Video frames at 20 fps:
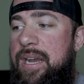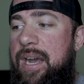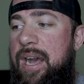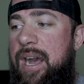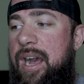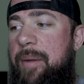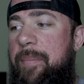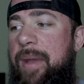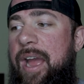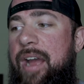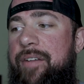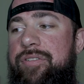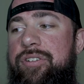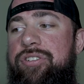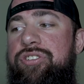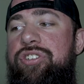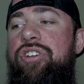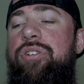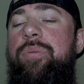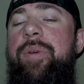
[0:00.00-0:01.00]

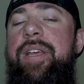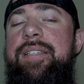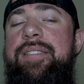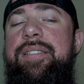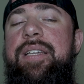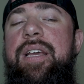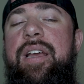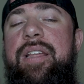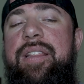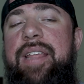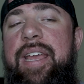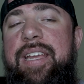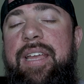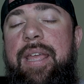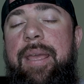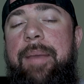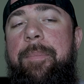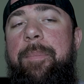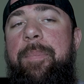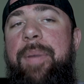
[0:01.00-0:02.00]
After 2 weeks, they
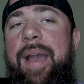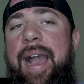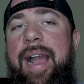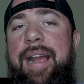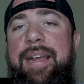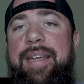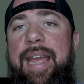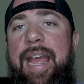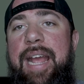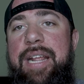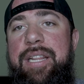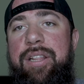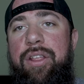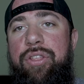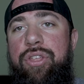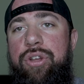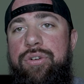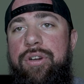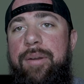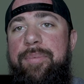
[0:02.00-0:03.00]
came back and
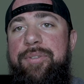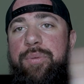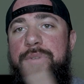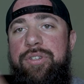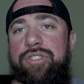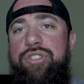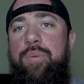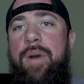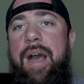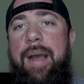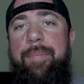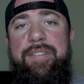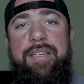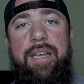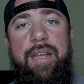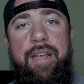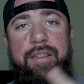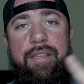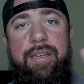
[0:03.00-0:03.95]
the groups were swapped.